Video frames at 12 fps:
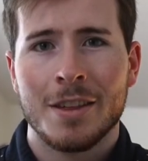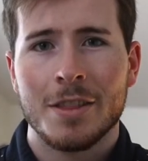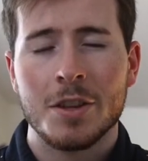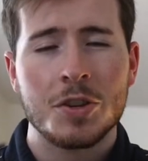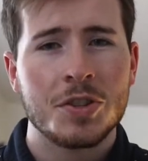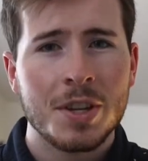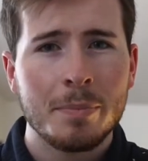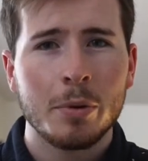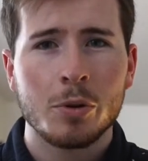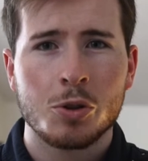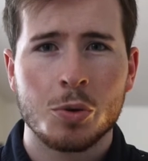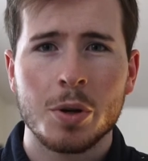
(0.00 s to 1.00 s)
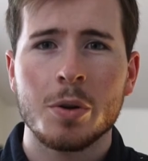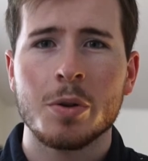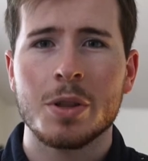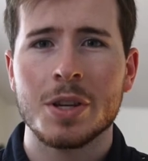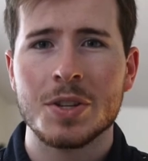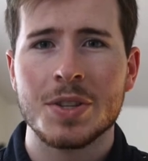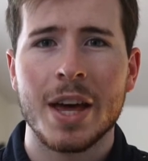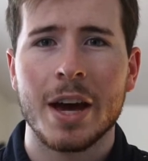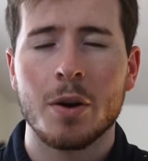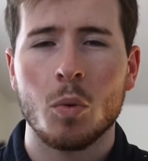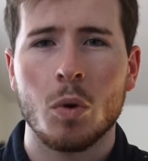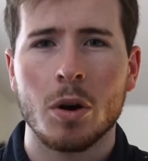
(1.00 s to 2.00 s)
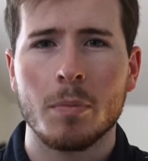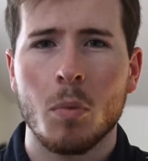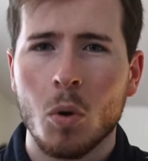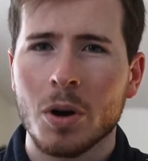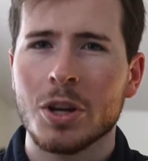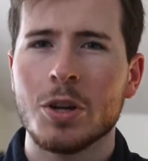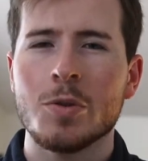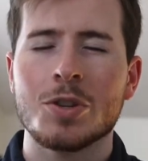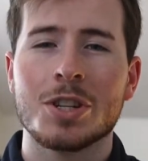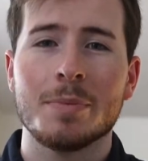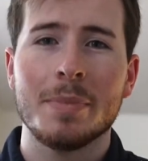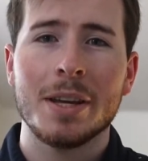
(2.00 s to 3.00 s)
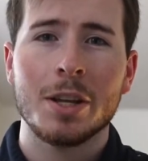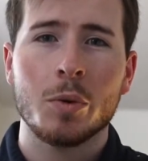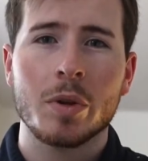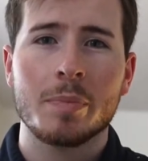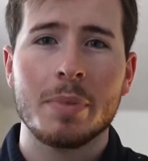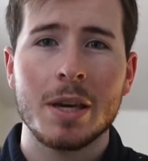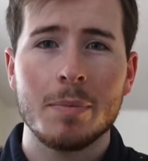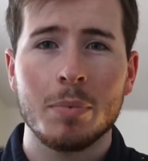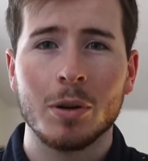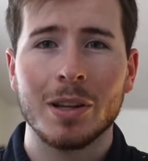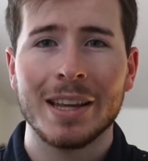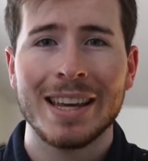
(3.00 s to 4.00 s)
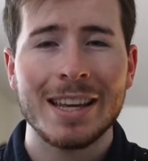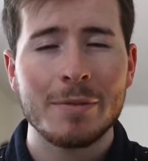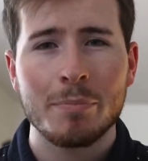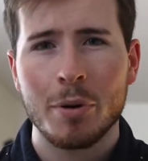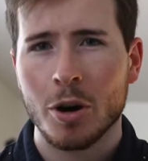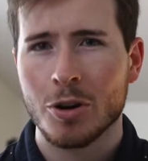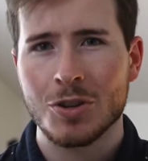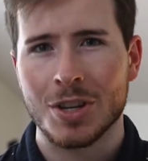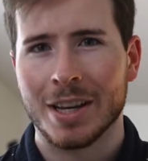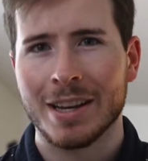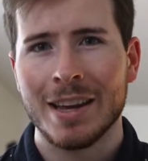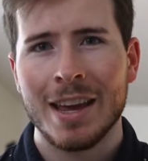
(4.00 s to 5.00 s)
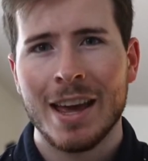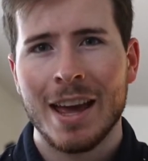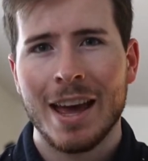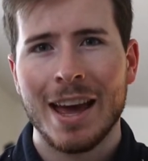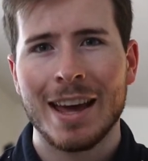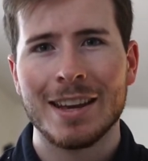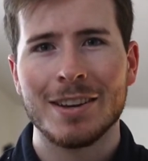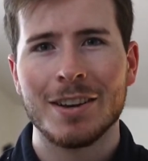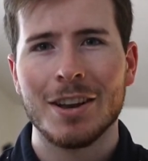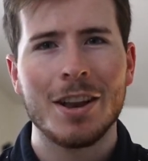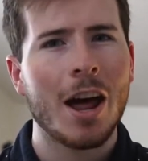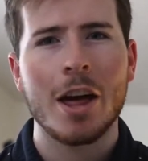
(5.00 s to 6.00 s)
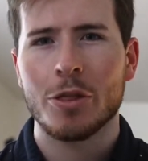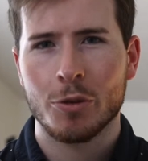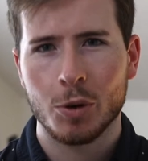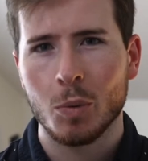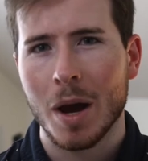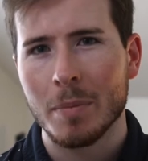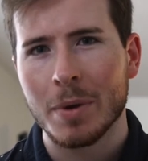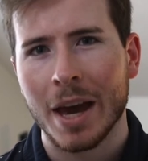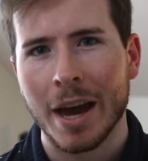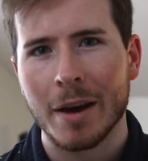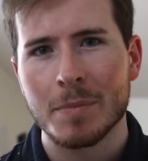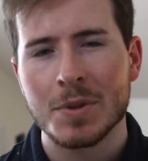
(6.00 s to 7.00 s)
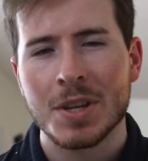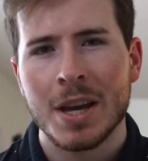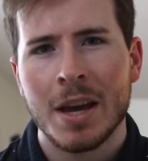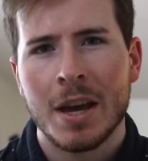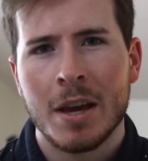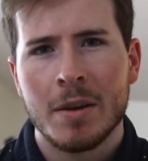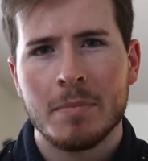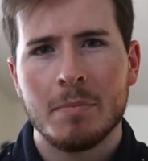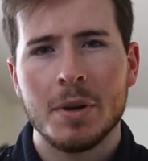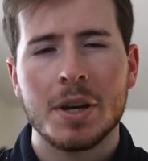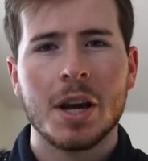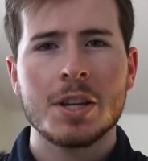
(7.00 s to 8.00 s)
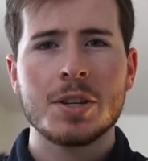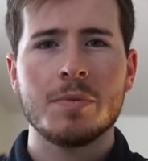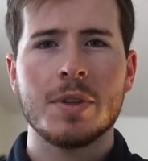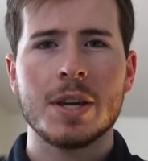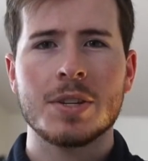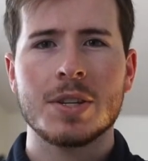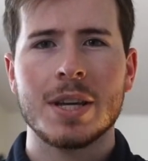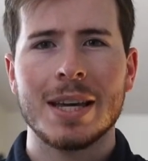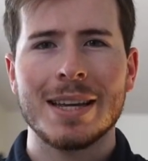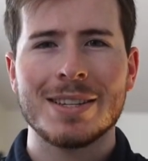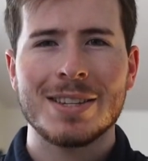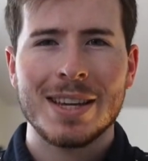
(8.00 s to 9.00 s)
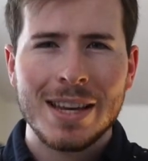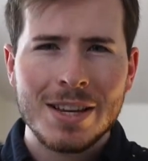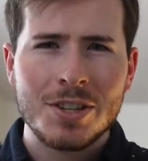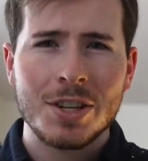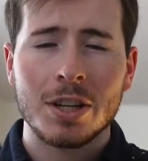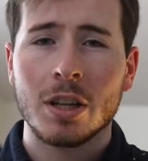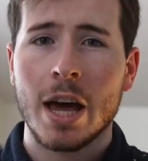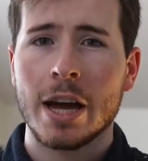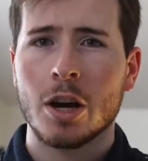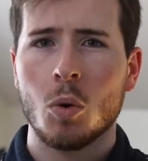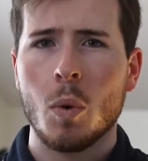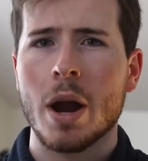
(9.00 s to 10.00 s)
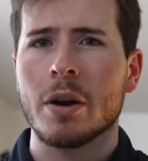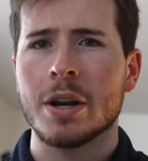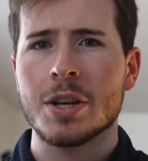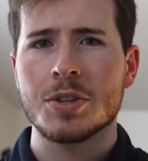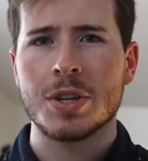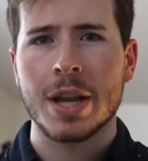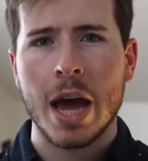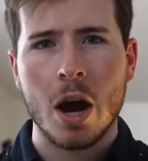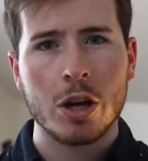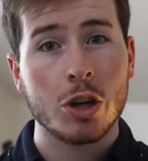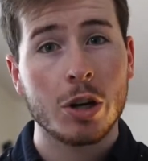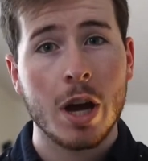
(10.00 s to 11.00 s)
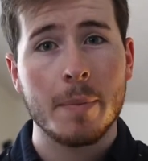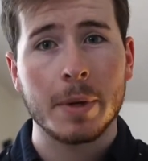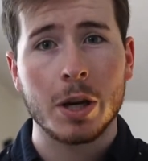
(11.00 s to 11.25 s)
The simple truth is that we're more used to meeting with people in person and not through webcams. Because of this, it's easy to lack awareness in how you're coming